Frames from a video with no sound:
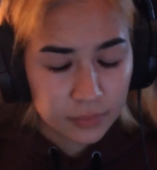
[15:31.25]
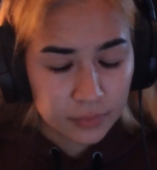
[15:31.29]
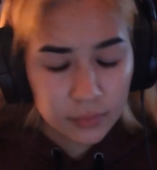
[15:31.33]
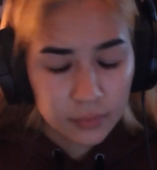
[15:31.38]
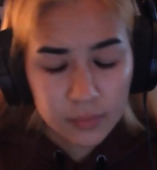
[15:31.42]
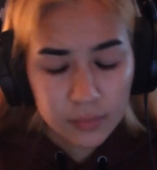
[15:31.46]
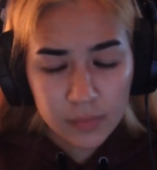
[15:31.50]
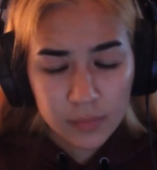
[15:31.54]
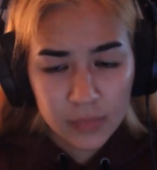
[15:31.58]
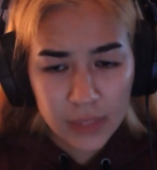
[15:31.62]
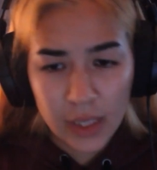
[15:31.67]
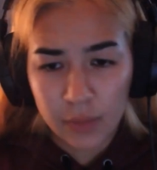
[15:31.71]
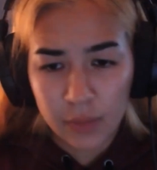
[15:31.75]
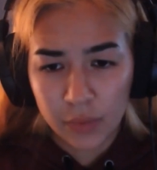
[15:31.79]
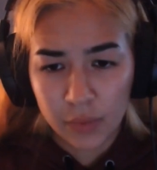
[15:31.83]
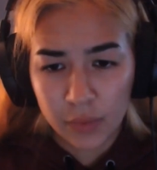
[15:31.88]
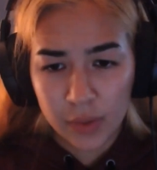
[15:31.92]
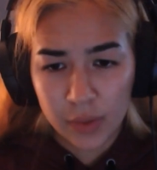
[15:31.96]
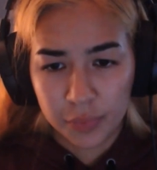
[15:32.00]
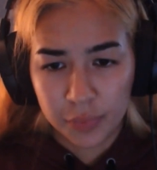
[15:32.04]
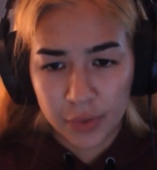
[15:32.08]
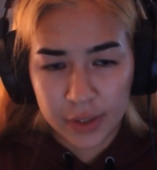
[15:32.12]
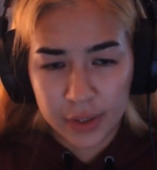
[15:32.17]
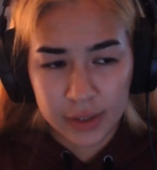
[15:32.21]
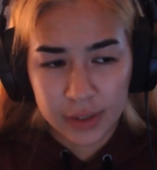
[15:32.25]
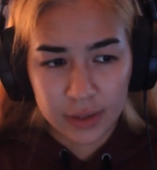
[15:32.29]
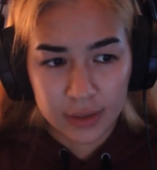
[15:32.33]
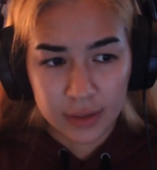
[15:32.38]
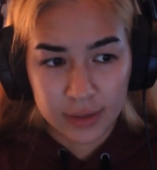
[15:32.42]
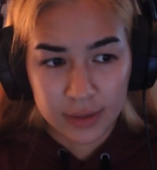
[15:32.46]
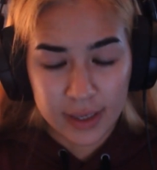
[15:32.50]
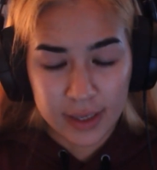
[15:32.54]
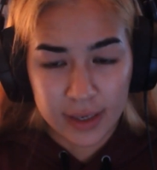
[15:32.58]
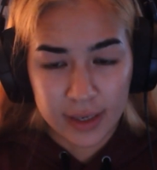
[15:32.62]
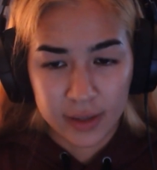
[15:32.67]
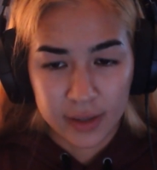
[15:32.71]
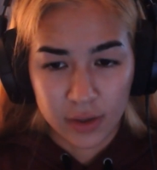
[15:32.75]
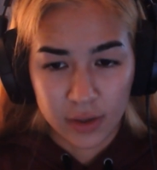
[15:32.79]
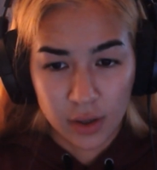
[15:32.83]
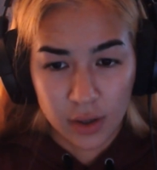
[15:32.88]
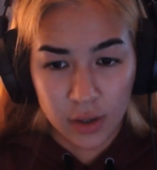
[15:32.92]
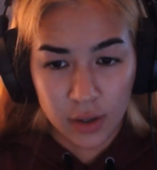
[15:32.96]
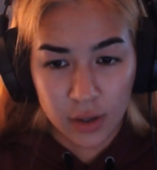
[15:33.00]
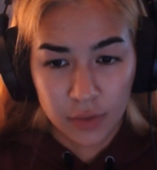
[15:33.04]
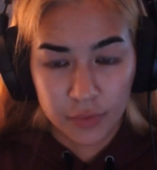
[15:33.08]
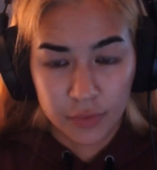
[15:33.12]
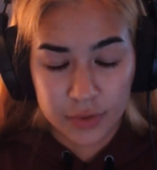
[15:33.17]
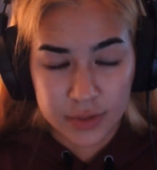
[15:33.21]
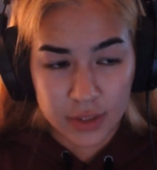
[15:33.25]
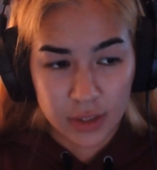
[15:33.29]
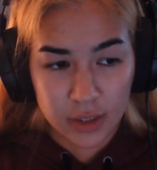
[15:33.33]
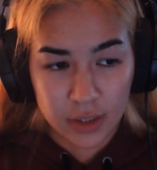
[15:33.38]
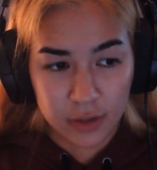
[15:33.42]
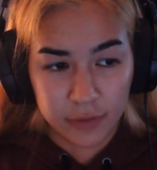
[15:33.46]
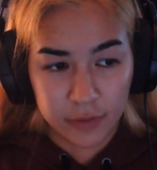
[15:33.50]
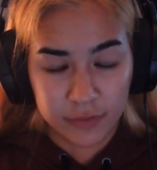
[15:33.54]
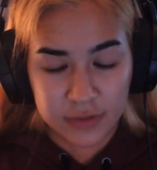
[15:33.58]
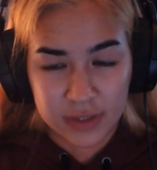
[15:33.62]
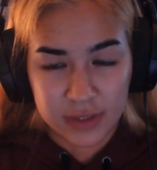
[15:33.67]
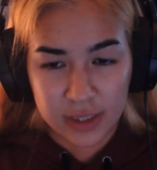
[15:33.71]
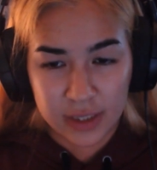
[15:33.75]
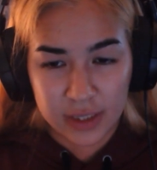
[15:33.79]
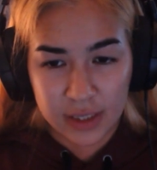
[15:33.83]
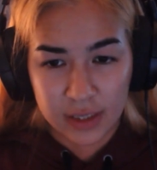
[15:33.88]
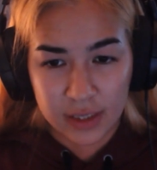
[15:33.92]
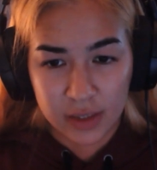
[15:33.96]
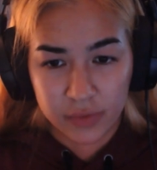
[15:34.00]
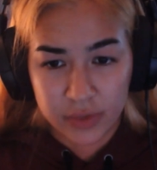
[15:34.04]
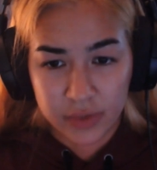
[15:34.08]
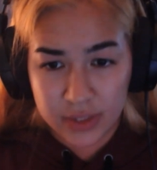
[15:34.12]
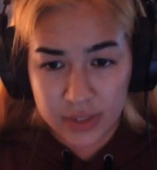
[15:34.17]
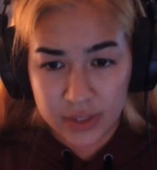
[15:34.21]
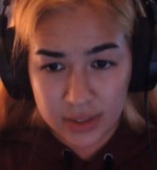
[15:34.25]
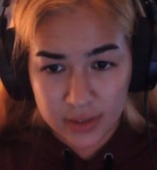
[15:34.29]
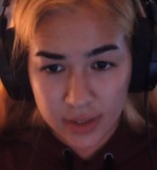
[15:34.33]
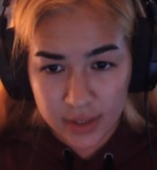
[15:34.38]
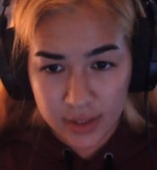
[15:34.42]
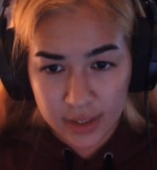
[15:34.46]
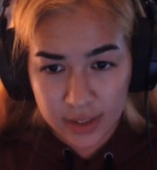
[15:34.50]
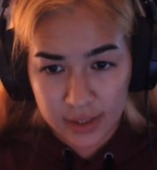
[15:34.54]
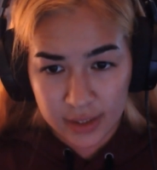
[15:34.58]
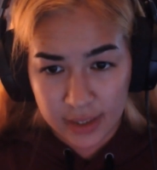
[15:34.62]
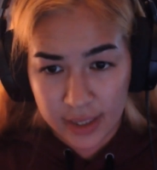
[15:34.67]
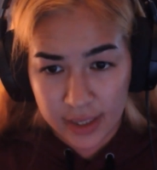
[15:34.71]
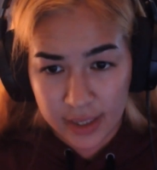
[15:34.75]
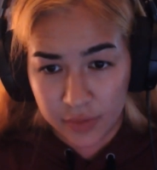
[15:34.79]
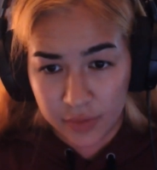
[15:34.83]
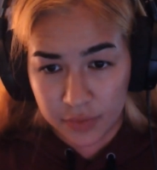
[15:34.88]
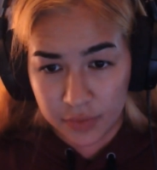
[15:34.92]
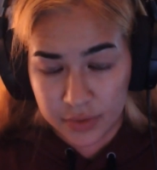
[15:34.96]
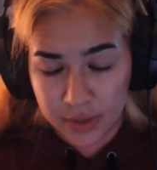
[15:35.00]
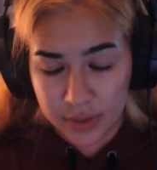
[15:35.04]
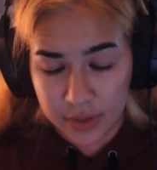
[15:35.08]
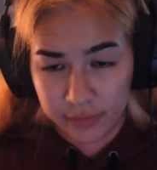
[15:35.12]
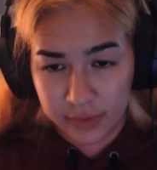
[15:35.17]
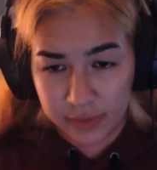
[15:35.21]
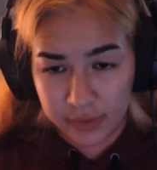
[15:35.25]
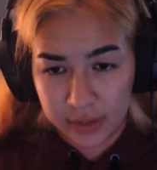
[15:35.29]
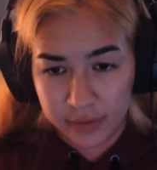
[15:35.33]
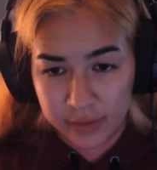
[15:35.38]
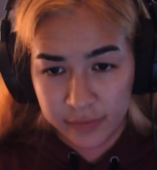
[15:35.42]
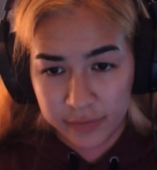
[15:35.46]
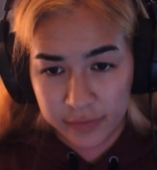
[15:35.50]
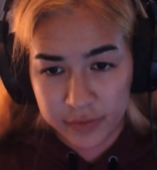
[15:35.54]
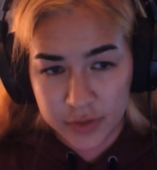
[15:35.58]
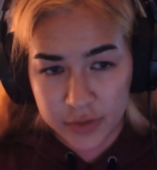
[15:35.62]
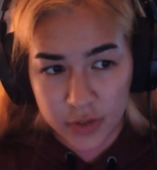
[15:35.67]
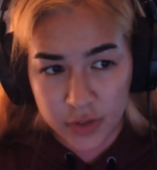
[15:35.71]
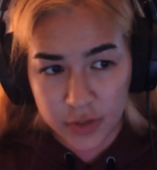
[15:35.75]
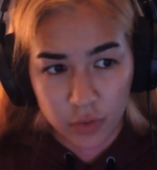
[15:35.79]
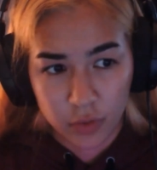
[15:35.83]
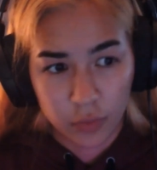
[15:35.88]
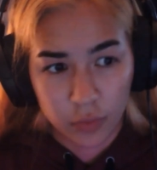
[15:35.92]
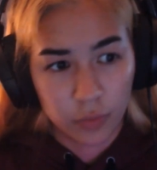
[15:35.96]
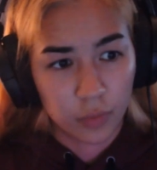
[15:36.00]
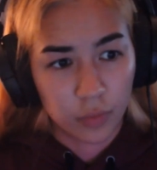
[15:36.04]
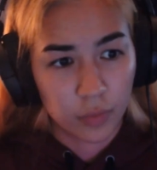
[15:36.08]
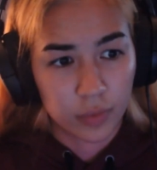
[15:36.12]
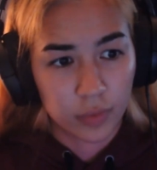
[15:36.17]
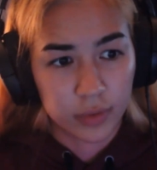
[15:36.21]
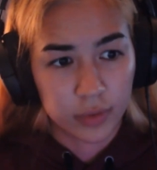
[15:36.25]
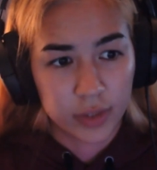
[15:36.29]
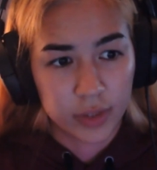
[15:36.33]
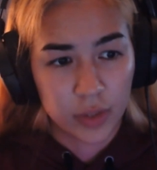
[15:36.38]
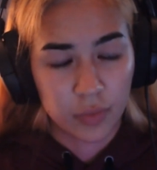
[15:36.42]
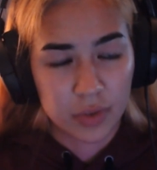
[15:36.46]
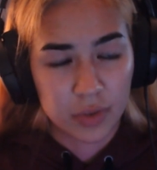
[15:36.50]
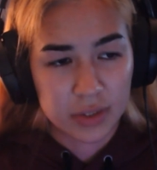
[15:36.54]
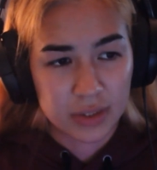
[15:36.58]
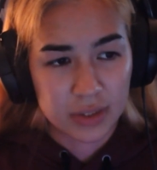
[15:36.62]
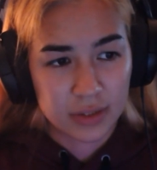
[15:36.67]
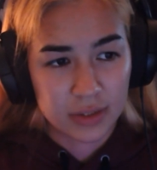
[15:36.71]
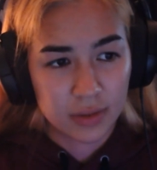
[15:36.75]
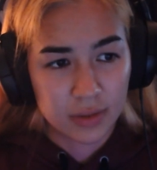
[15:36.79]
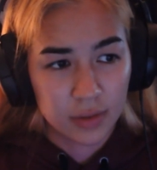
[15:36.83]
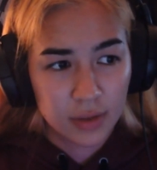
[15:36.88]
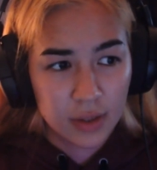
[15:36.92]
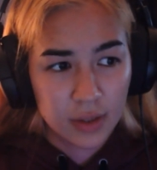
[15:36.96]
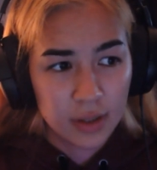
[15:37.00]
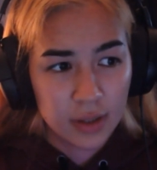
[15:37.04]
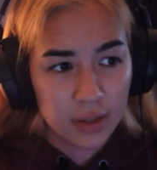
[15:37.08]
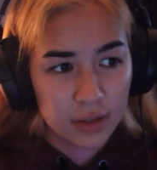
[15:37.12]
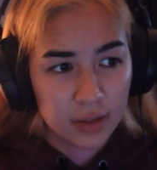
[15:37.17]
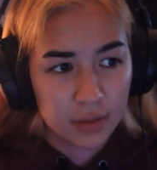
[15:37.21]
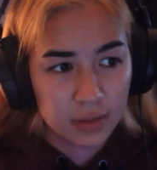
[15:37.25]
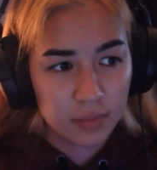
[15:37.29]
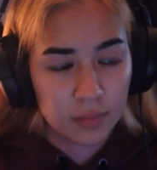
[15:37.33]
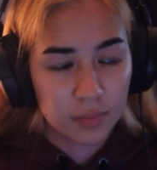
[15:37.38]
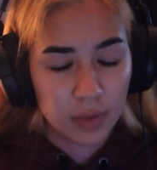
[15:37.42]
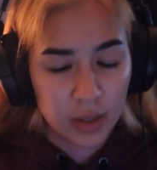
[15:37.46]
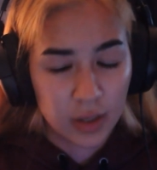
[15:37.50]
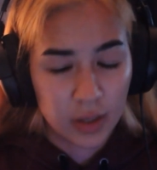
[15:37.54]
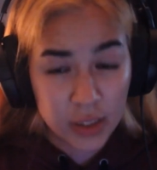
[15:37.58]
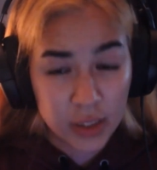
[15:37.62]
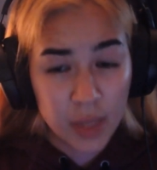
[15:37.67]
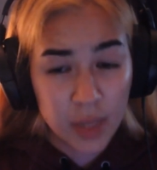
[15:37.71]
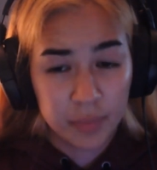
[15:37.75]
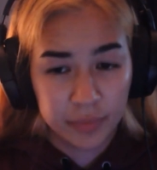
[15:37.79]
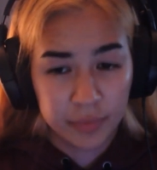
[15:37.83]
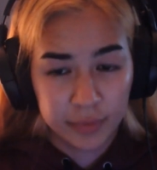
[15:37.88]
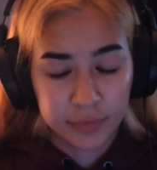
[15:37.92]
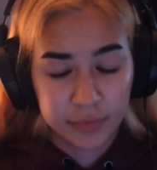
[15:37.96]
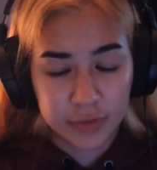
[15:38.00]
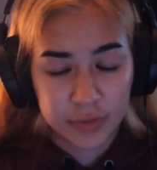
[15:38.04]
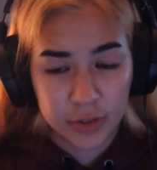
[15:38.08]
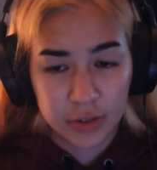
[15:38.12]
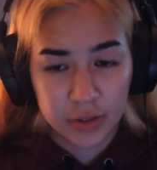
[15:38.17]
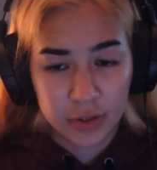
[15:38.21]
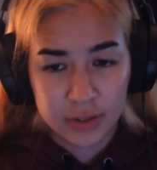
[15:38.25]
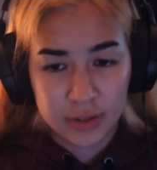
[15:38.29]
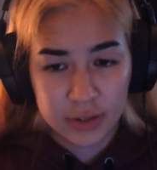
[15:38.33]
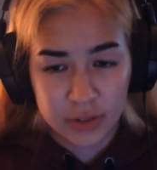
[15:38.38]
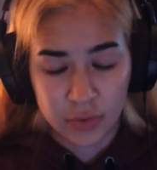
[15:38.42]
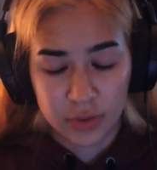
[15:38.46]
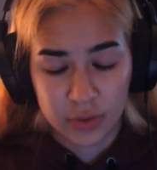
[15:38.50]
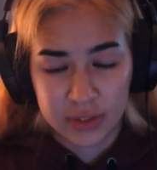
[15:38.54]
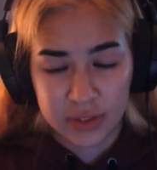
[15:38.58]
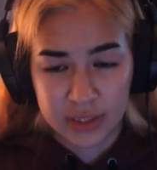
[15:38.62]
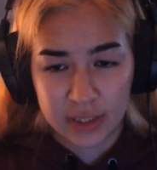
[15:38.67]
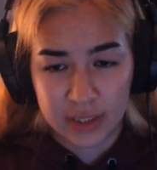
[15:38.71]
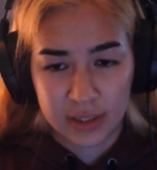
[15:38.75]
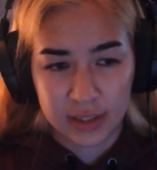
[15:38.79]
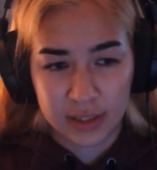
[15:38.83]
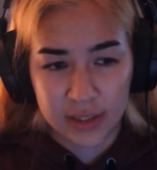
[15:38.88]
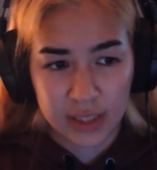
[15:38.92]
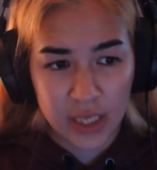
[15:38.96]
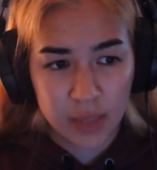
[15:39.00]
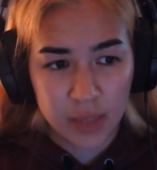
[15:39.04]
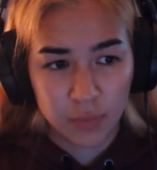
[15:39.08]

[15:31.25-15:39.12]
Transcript: at one point, they had all resolved a Rhystic Study, and I had resolved Niv. So mm -hmm. there was a couple of turns towards the end of the game.